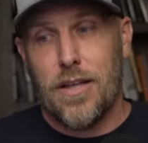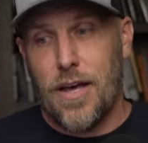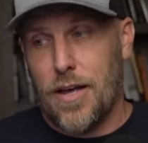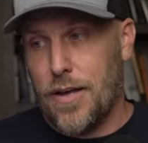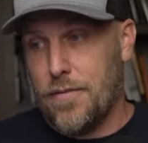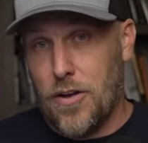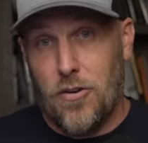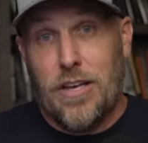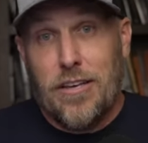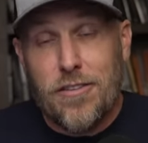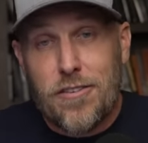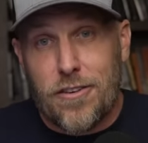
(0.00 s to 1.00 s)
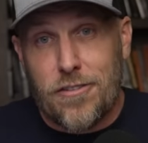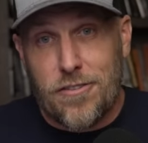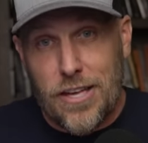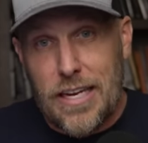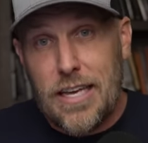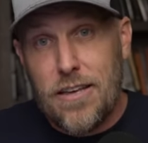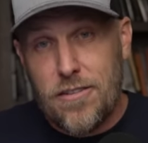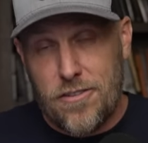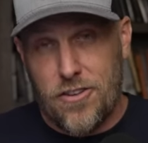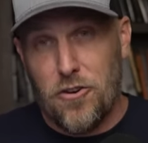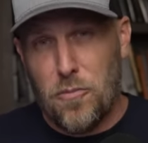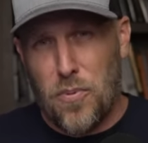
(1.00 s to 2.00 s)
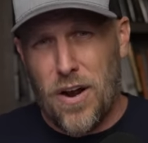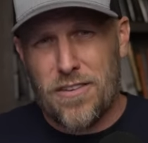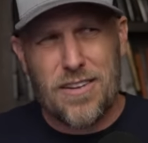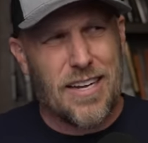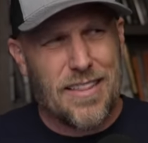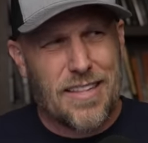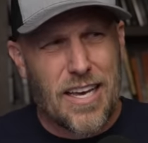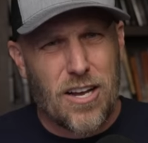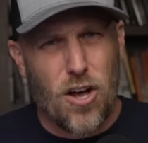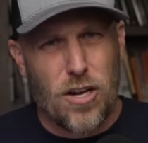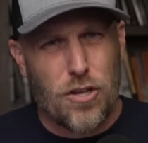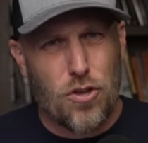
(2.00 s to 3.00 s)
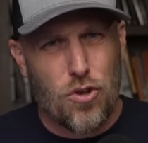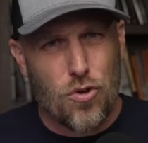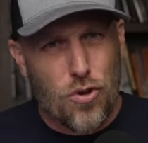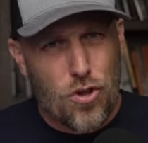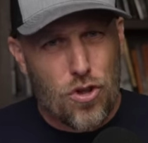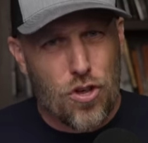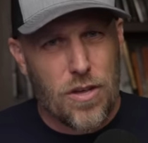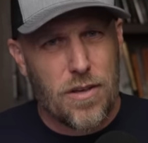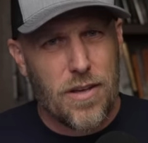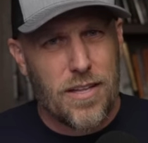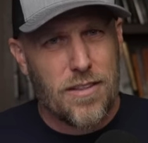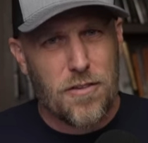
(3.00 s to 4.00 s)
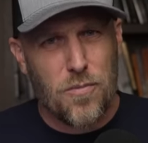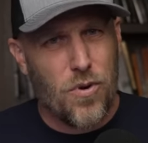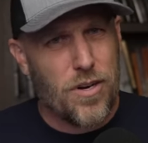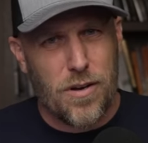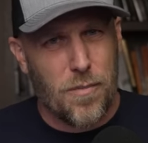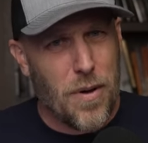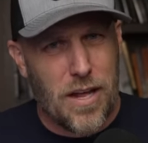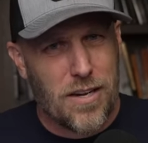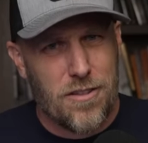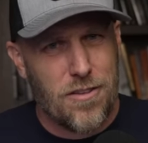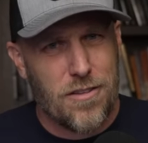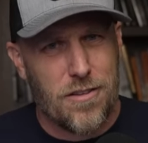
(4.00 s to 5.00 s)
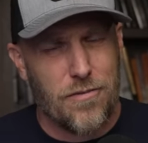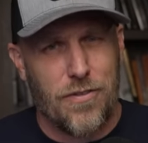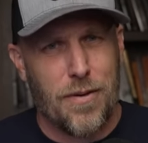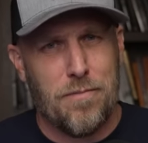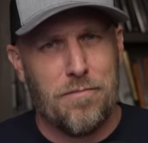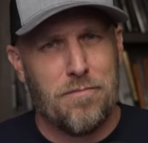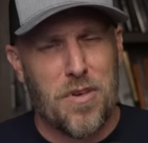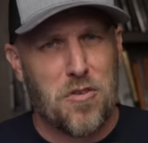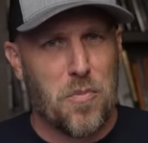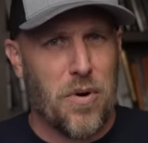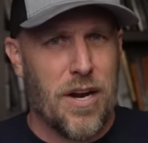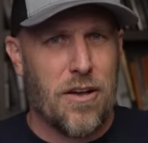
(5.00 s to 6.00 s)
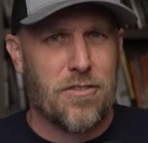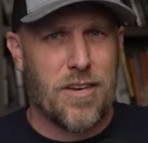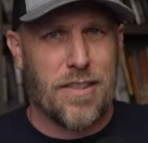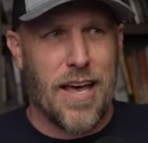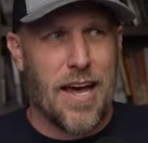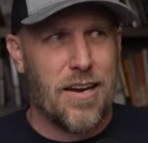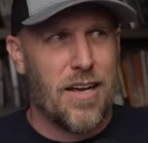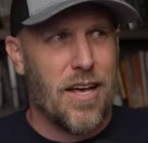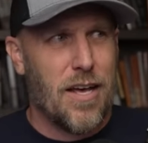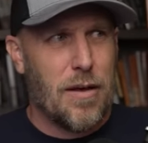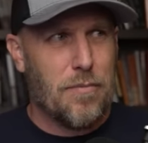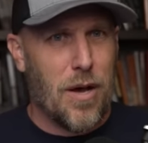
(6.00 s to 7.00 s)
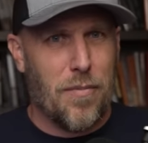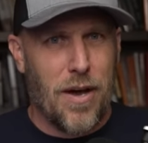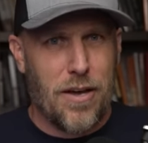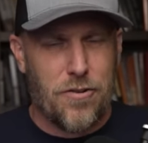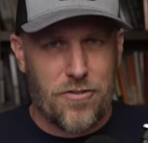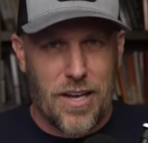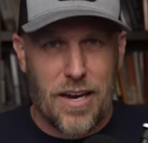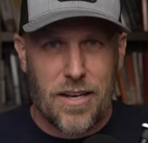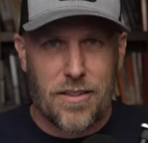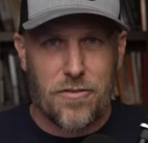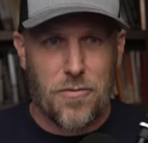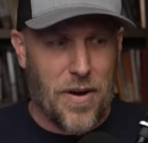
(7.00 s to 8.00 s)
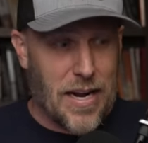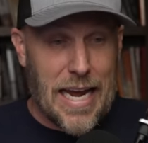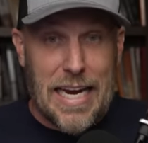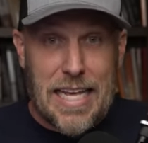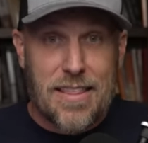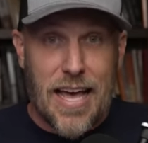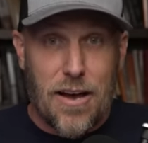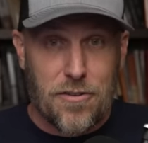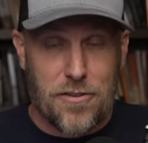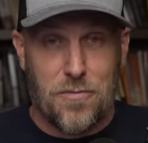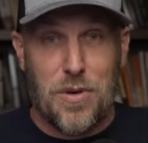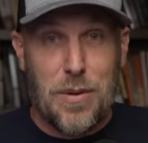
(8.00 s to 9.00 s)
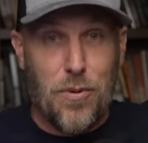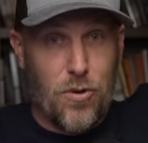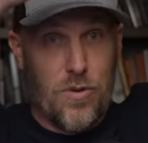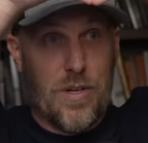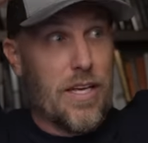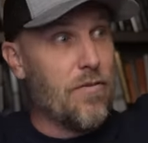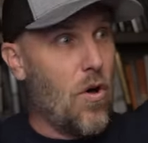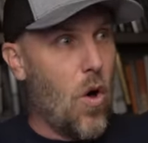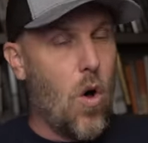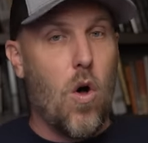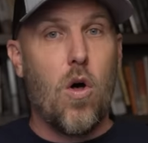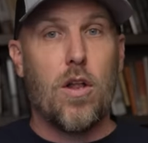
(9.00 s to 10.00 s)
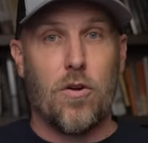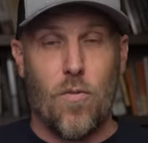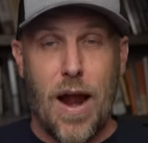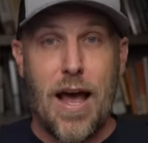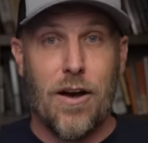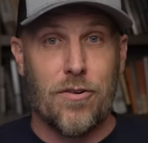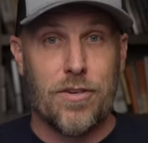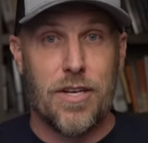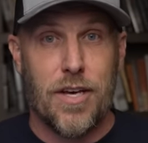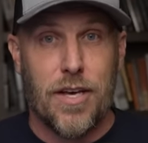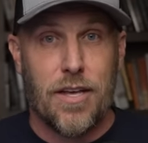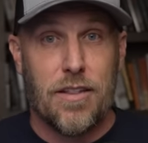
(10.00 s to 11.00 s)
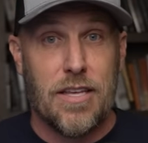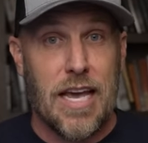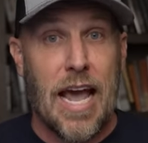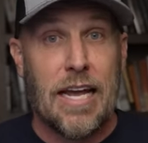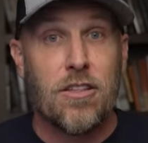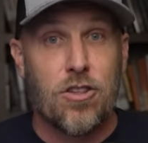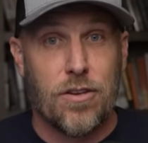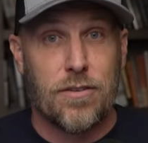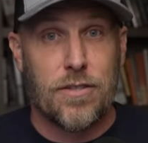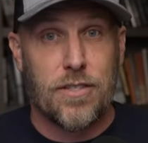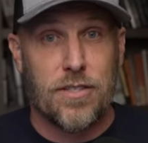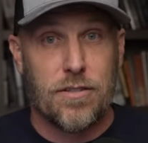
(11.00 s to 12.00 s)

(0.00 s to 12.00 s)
Uh, there is a city still present. I think they call it Shush at this point. Apologies if I'm mispronouncing that. By my understanding, there's about 80,000 people who live all around the ancient